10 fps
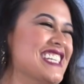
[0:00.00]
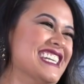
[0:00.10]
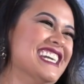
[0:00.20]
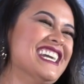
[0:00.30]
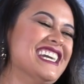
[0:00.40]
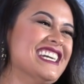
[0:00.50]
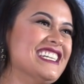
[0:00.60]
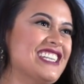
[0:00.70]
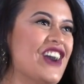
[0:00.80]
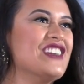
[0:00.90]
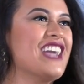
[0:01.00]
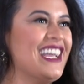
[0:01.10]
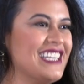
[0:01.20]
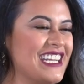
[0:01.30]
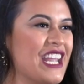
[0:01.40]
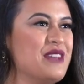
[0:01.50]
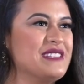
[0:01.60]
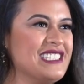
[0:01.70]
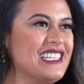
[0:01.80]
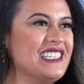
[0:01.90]
E. No, yeah, and E the
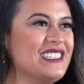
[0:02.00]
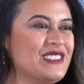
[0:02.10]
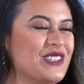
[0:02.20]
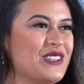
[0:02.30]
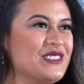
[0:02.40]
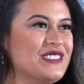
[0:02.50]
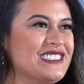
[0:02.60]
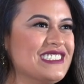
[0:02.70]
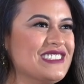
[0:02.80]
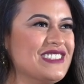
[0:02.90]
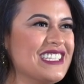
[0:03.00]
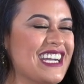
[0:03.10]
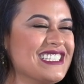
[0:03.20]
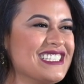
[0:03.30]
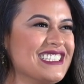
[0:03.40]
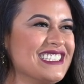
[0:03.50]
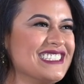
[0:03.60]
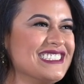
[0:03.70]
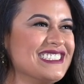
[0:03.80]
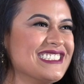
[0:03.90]
MC. So we got
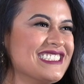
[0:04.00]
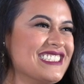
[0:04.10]
to